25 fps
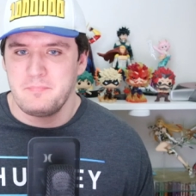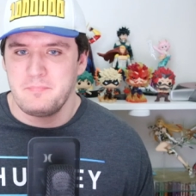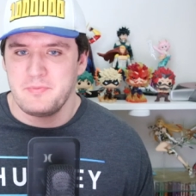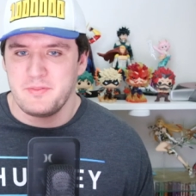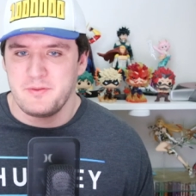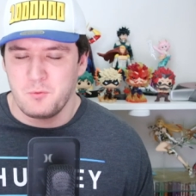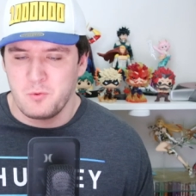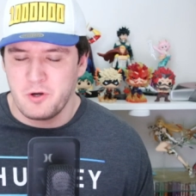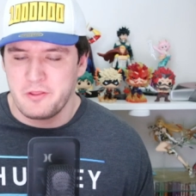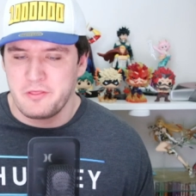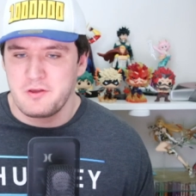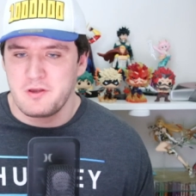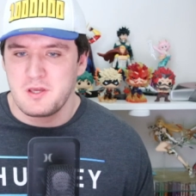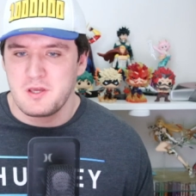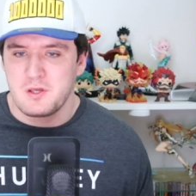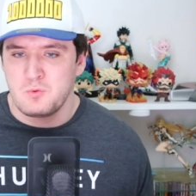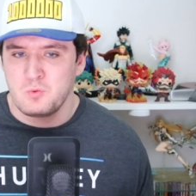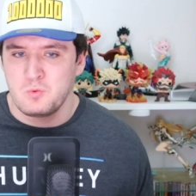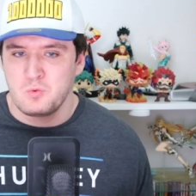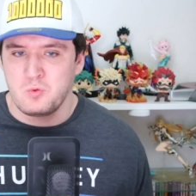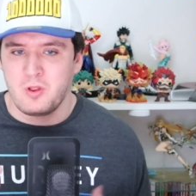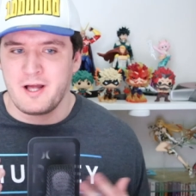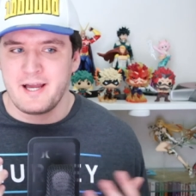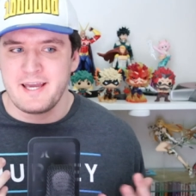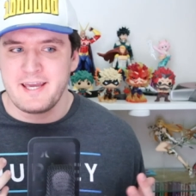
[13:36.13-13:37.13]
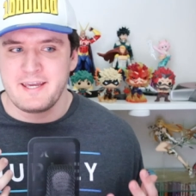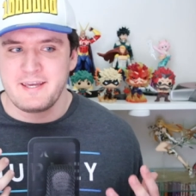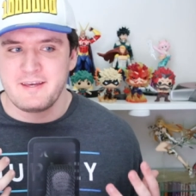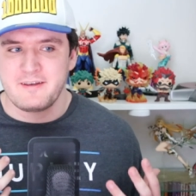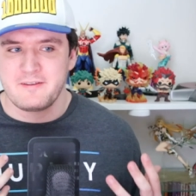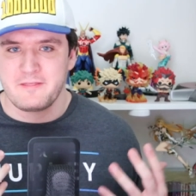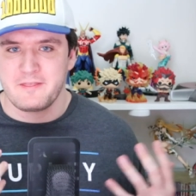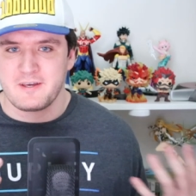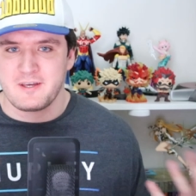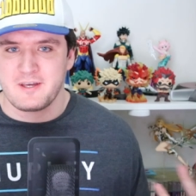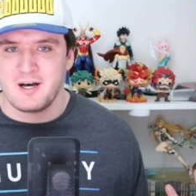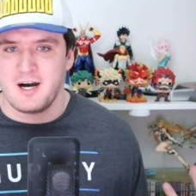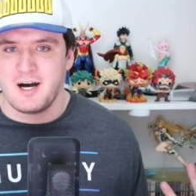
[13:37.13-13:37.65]
Whether you like
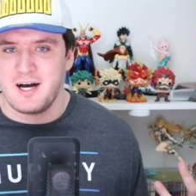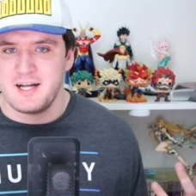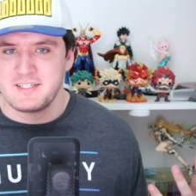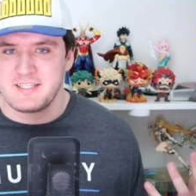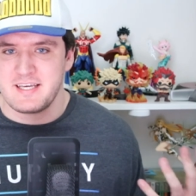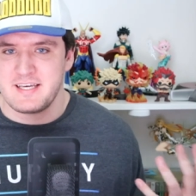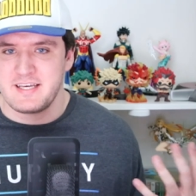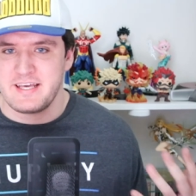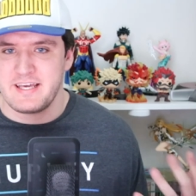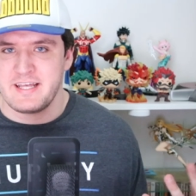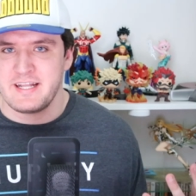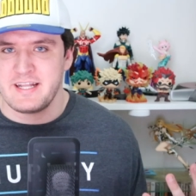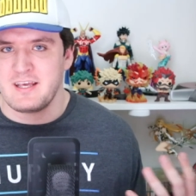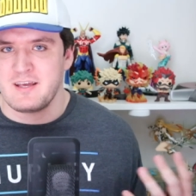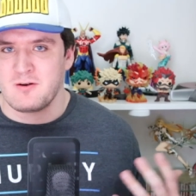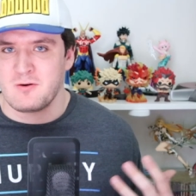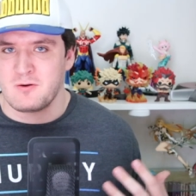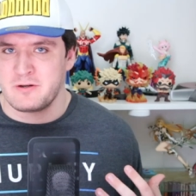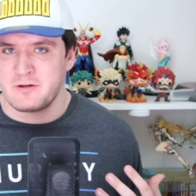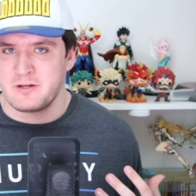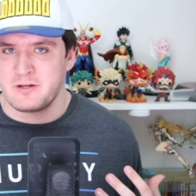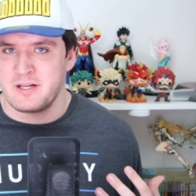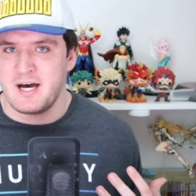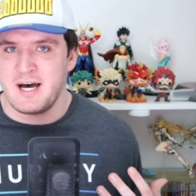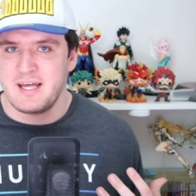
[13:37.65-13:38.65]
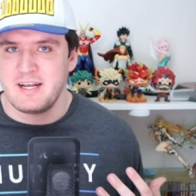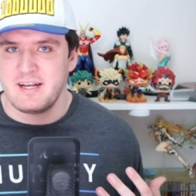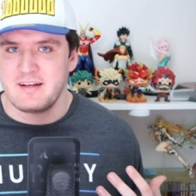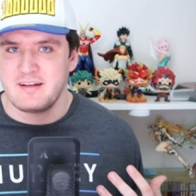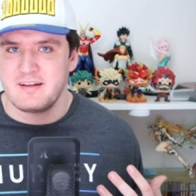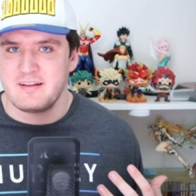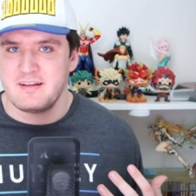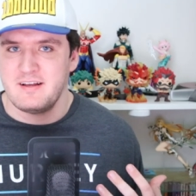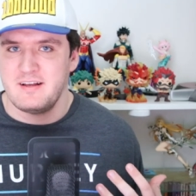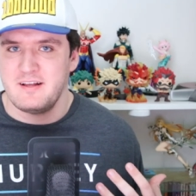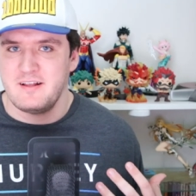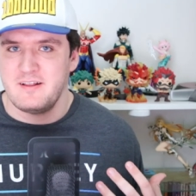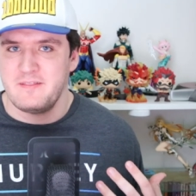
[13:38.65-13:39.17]
the content in it or not,
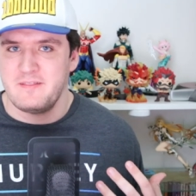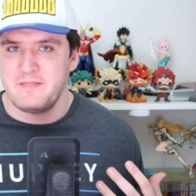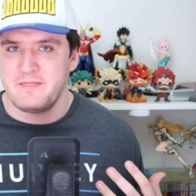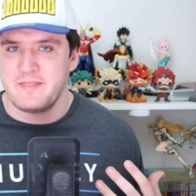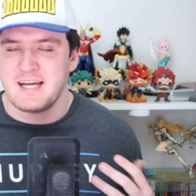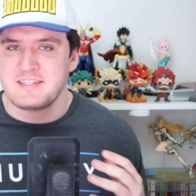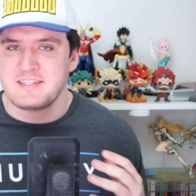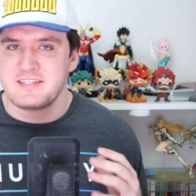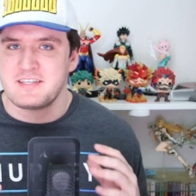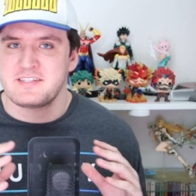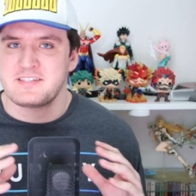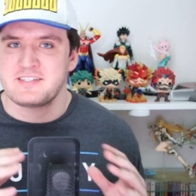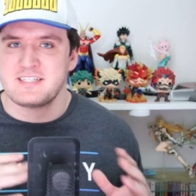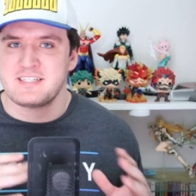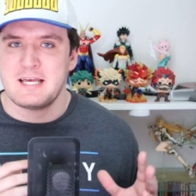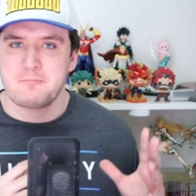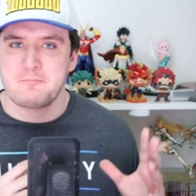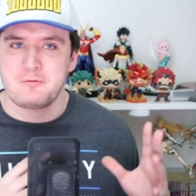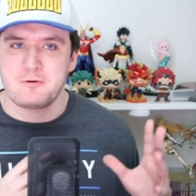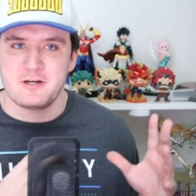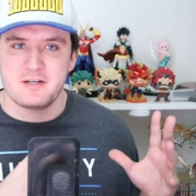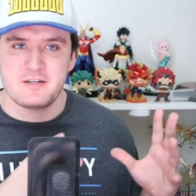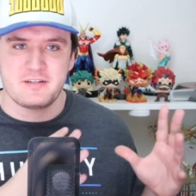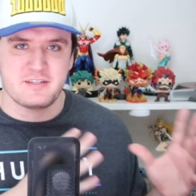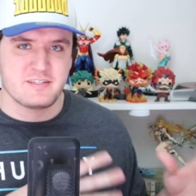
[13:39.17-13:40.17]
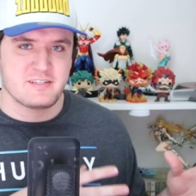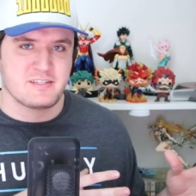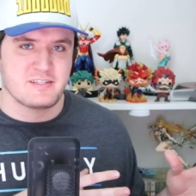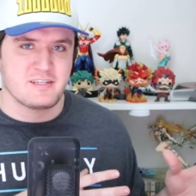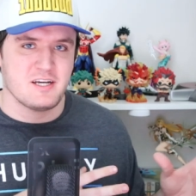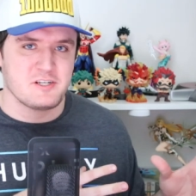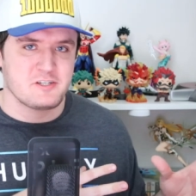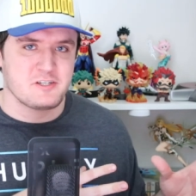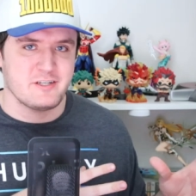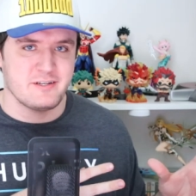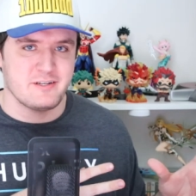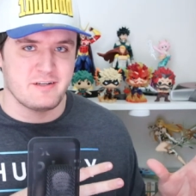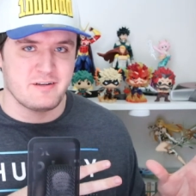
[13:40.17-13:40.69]
that's a separate
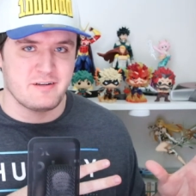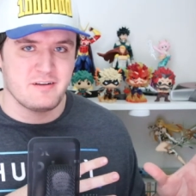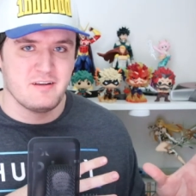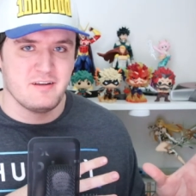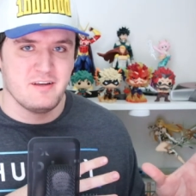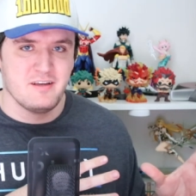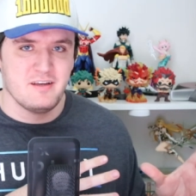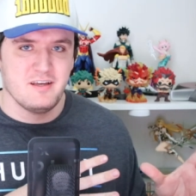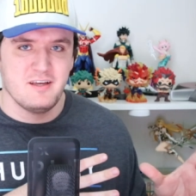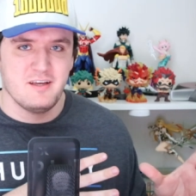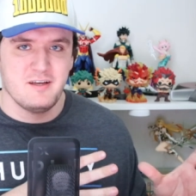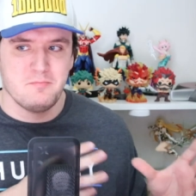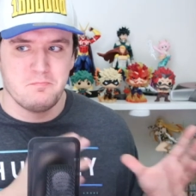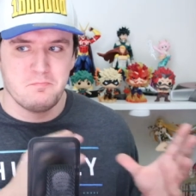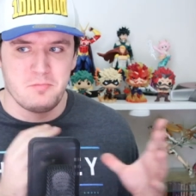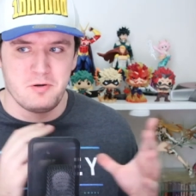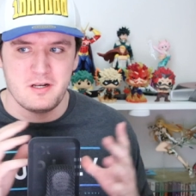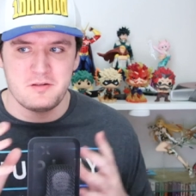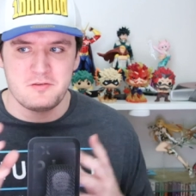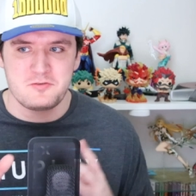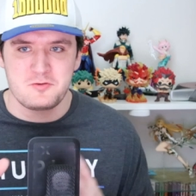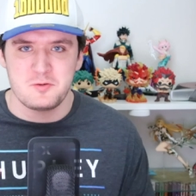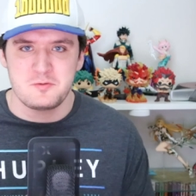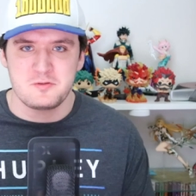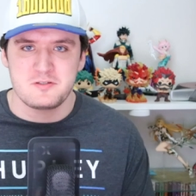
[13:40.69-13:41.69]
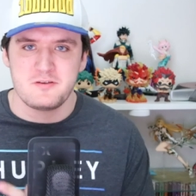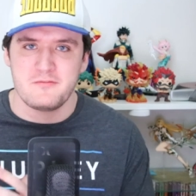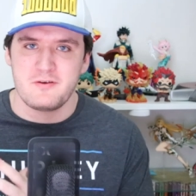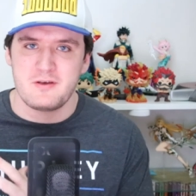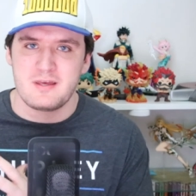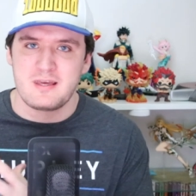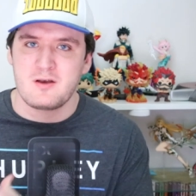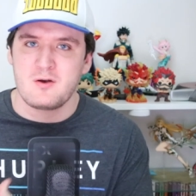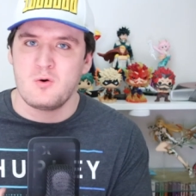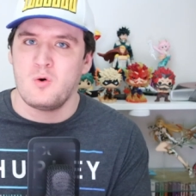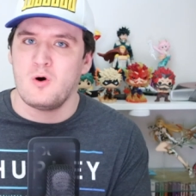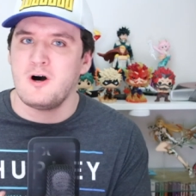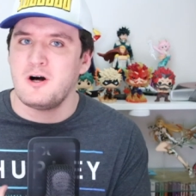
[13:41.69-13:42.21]
discussion. But in terms of a
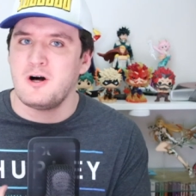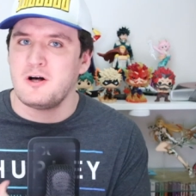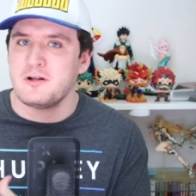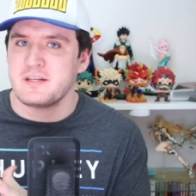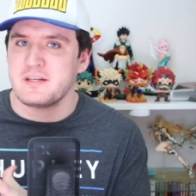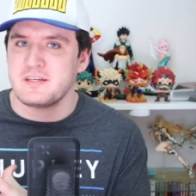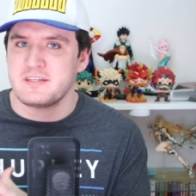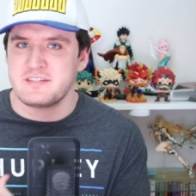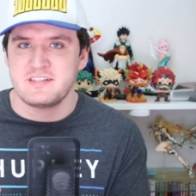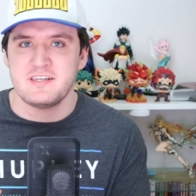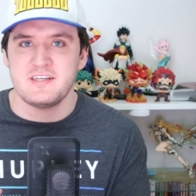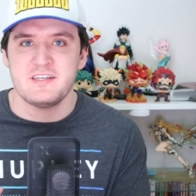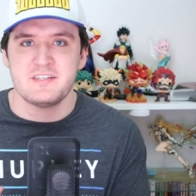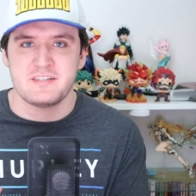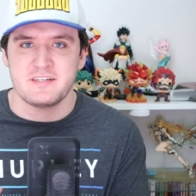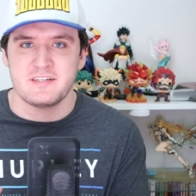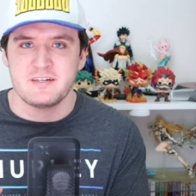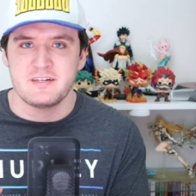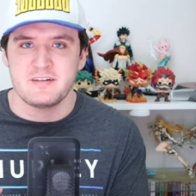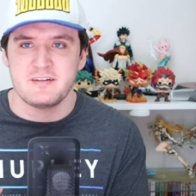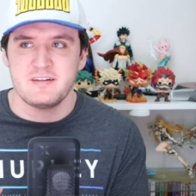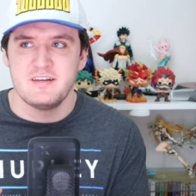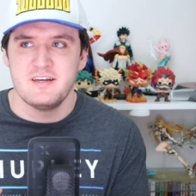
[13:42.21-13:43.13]
quality season,